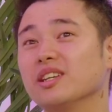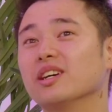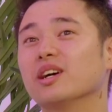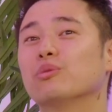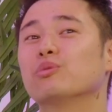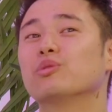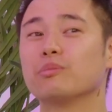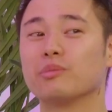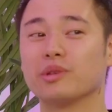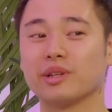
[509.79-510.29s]
I
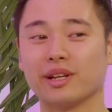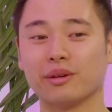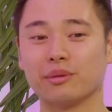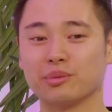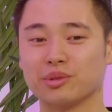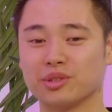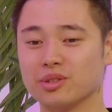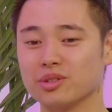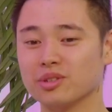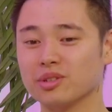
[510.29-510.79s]
wouldn't have been able
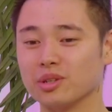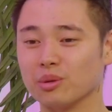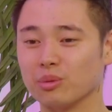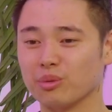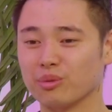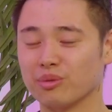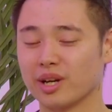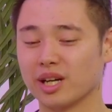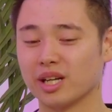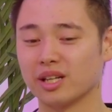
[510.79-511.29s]
to do it
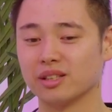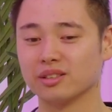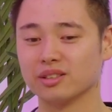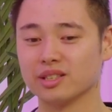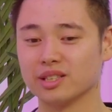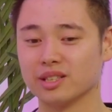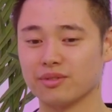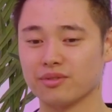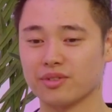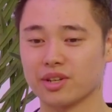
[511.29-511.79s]
without
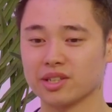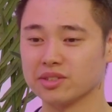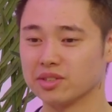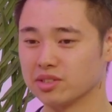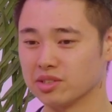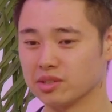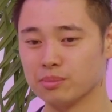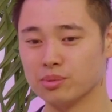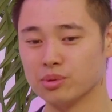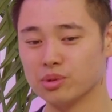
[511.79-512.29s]
the investor
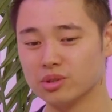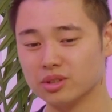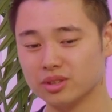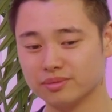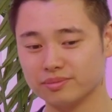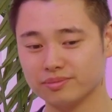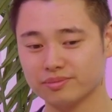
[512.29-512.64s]
support.